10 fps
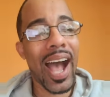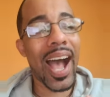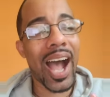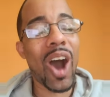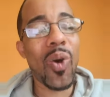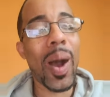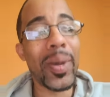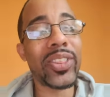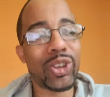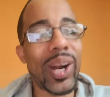I, oh,
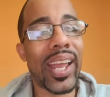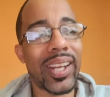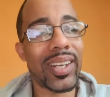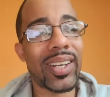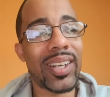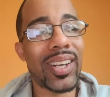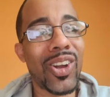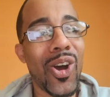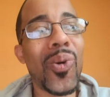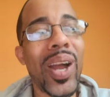I'm a threat.
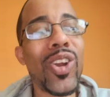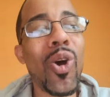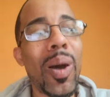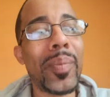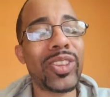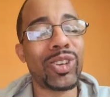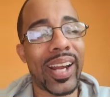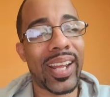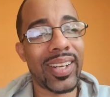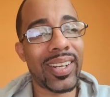Oh, I know I'm a
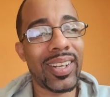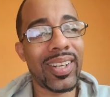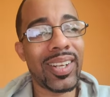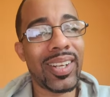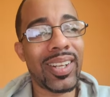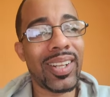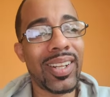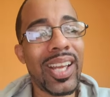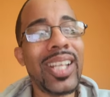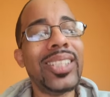threat.
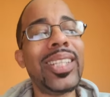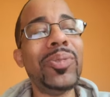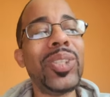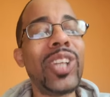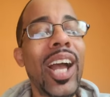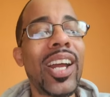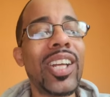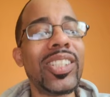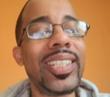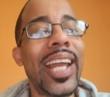See, what you got to
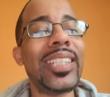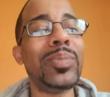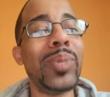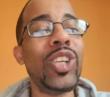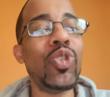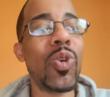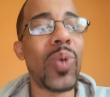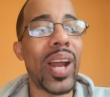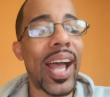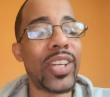understand is me
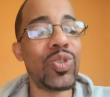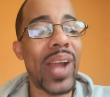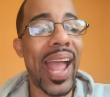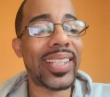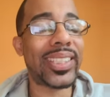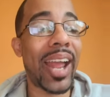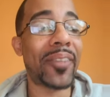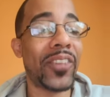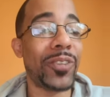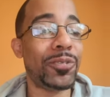doing what I do,
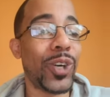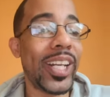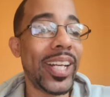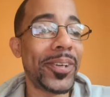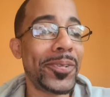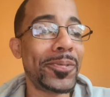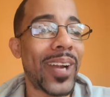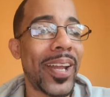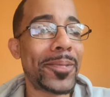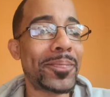hashtag for the free,
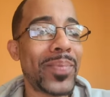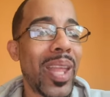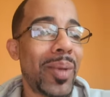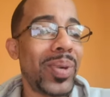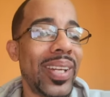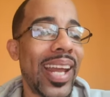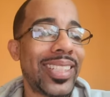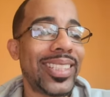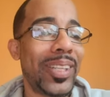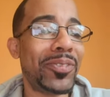right? Putting
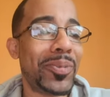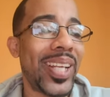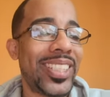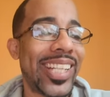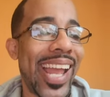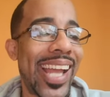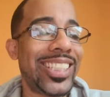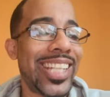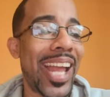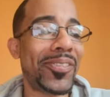out this information,
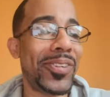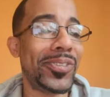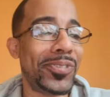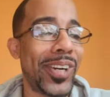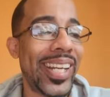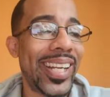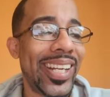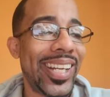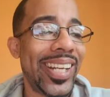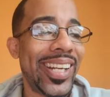hashtag for the free,
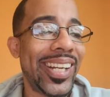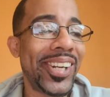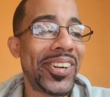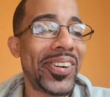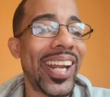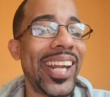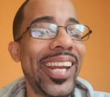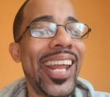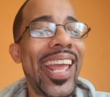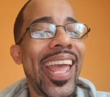
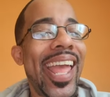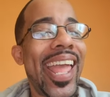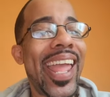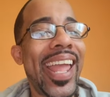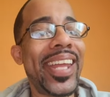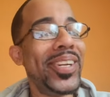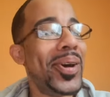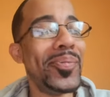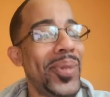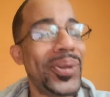right? And, you
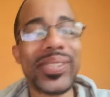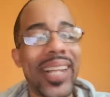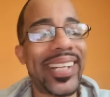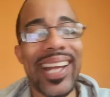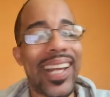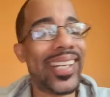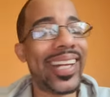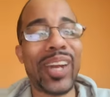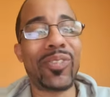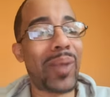know, most like 90,
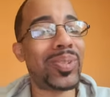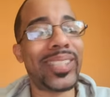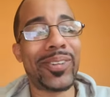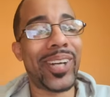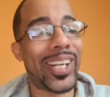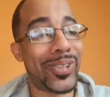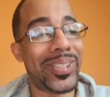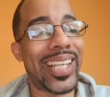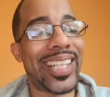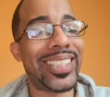95% of what I
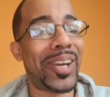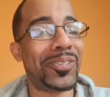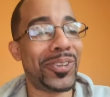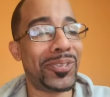do is hashtag